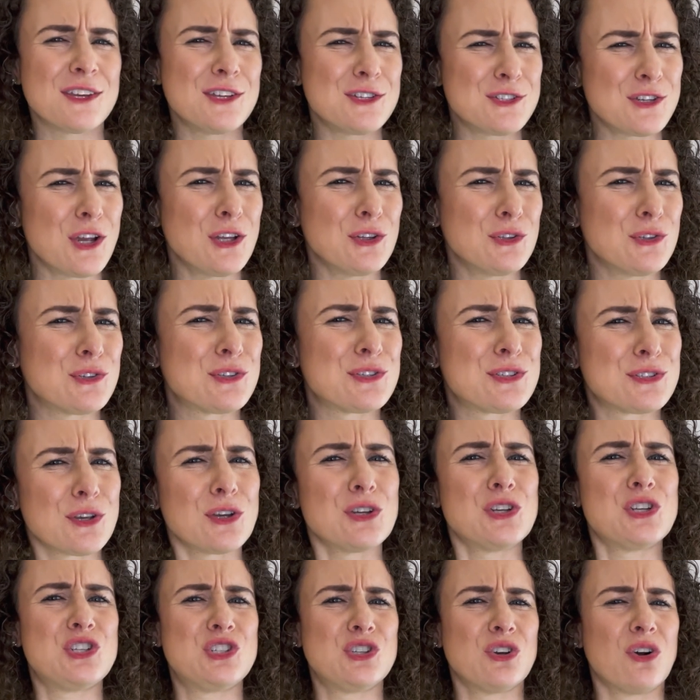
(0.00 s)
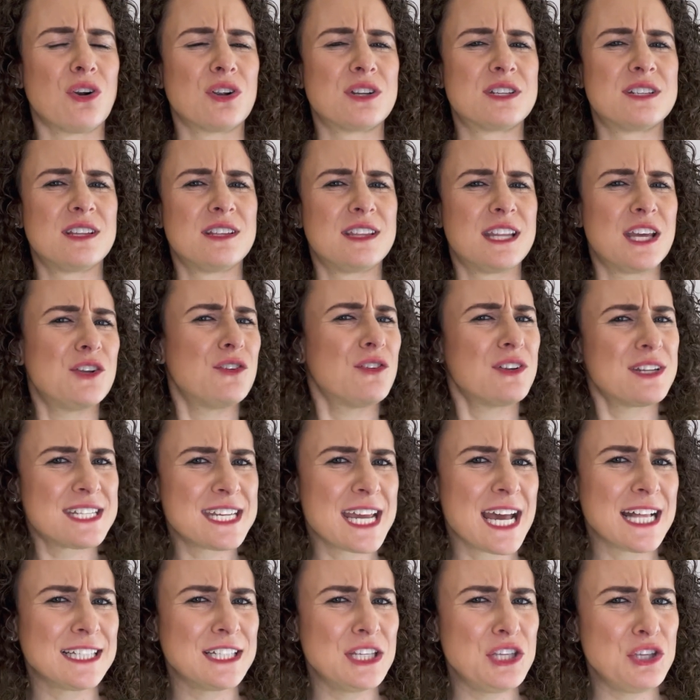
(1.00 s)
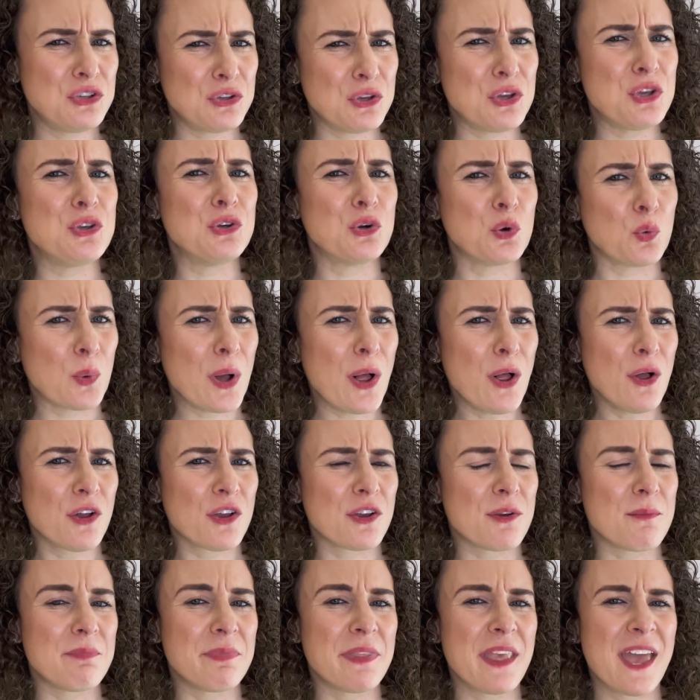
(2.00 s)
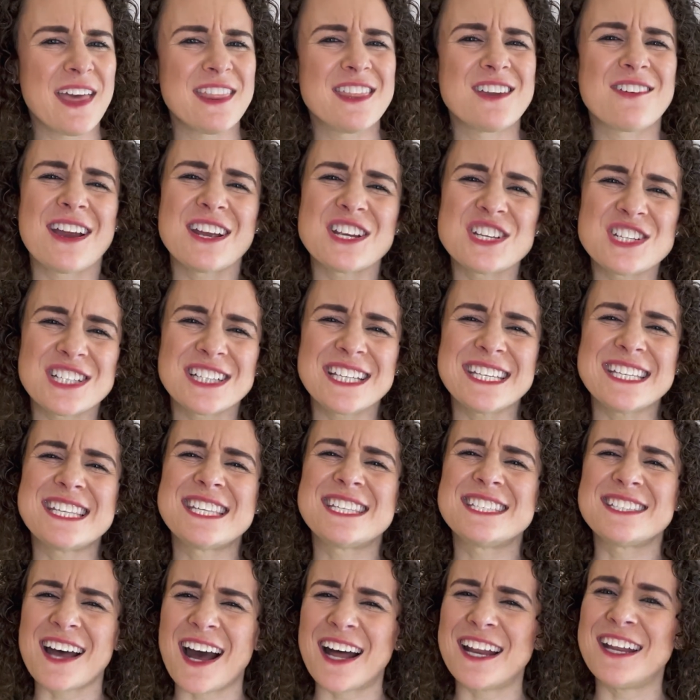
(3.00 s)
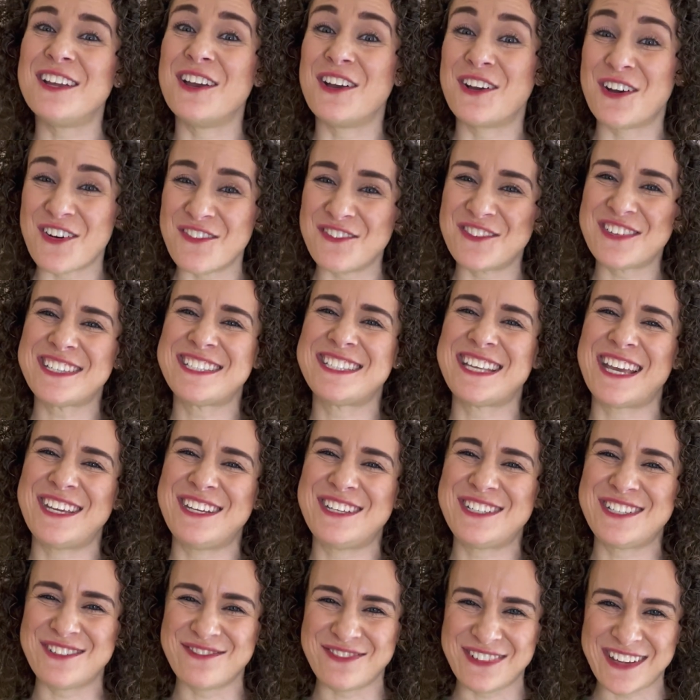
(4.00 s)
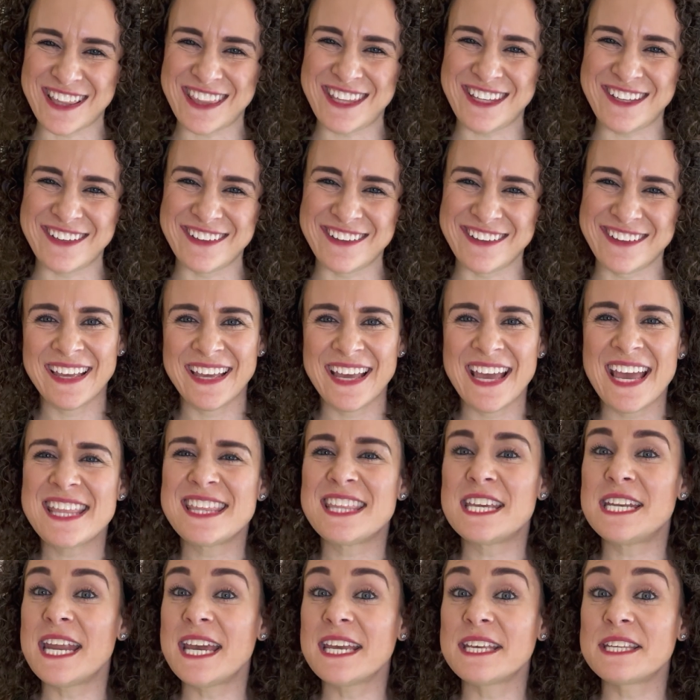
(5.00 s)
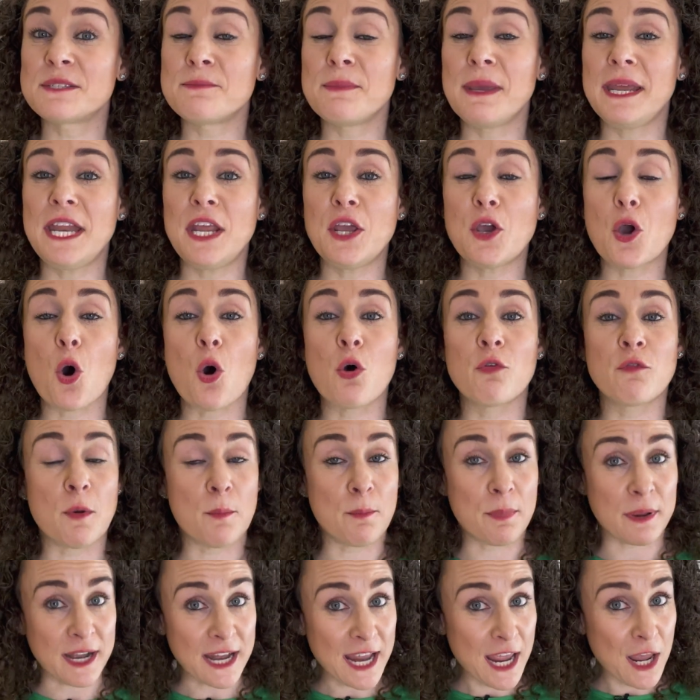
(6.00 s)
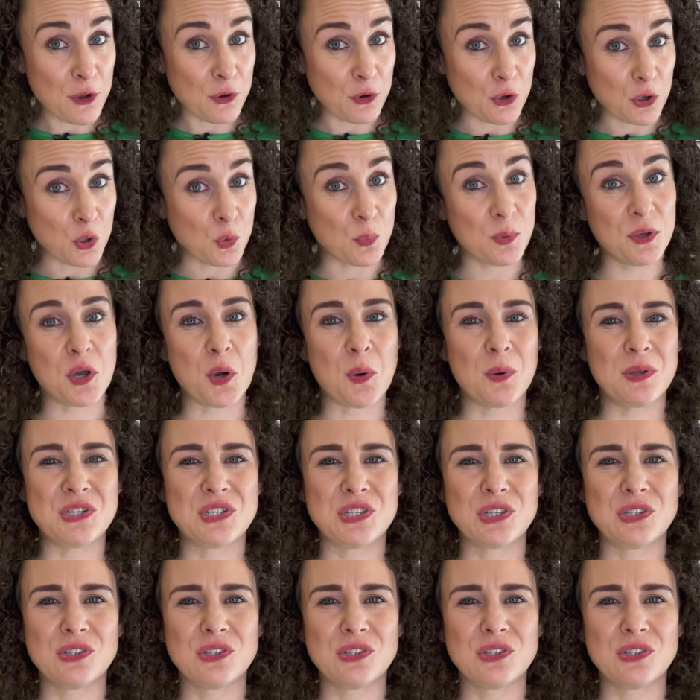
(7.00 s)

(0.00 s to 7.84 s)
don't look so shocked. They're not telling you you're welcome, they're actually starting a conversation with you. The next meaning of prego we're going to